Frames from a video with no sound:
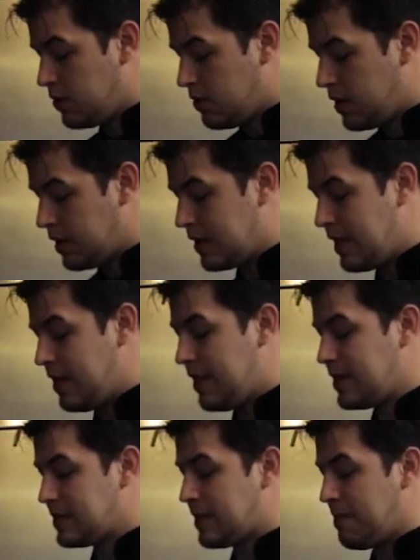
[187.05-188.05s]
you get
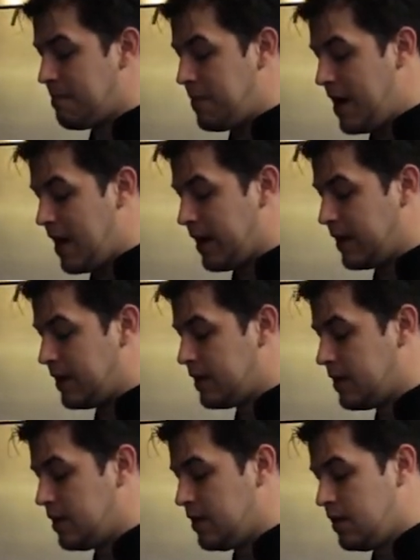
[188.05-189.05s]
this combined,
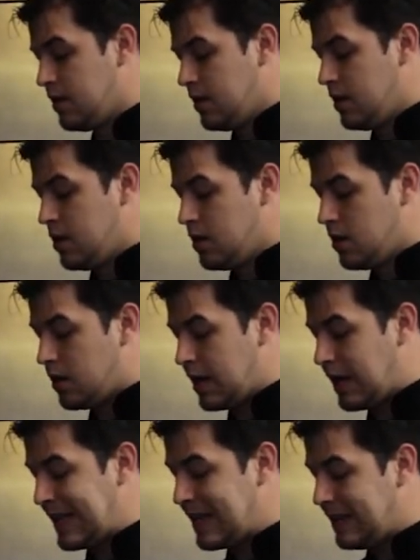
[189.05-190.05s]
you're going
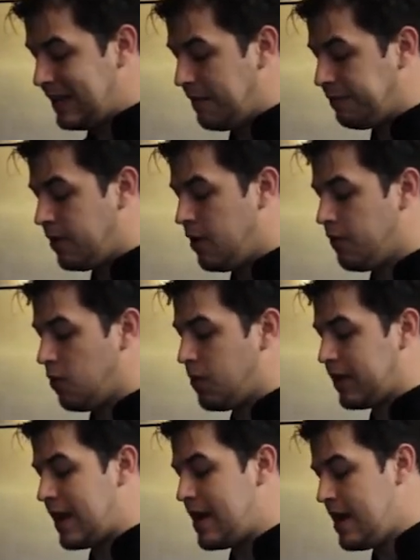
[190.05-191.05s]
to get left over
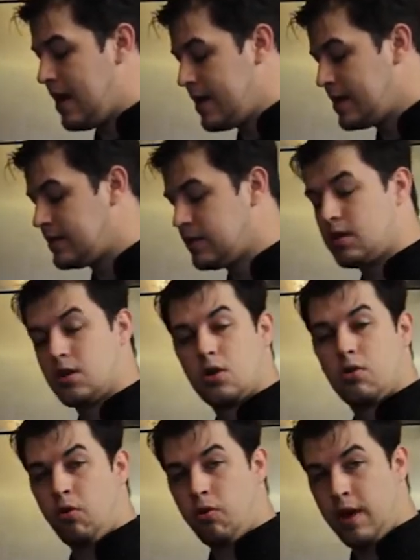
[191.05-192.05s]
with a nice
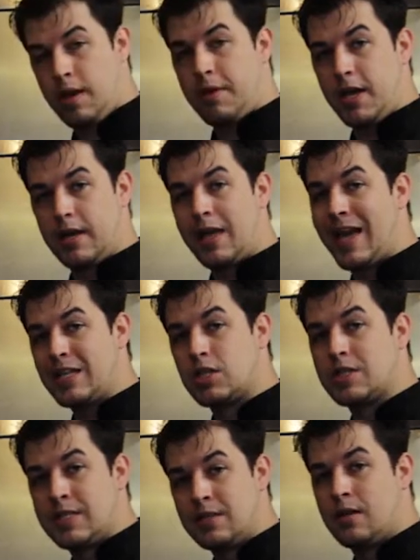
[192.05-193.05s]
creamy
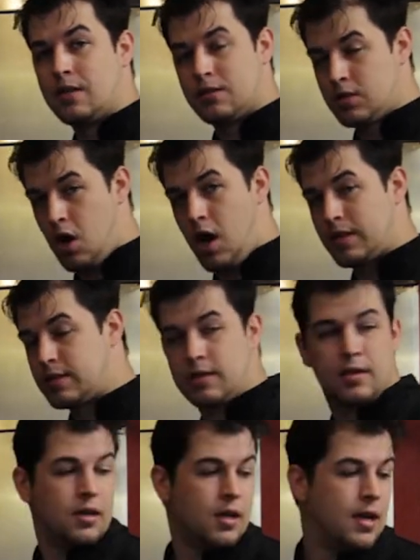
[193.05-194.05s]
Cajun sauce.
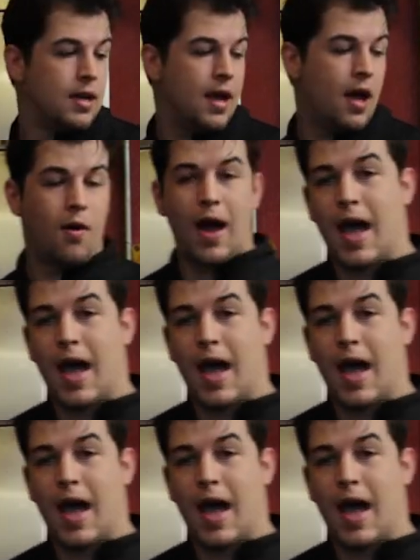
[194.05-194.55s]
Now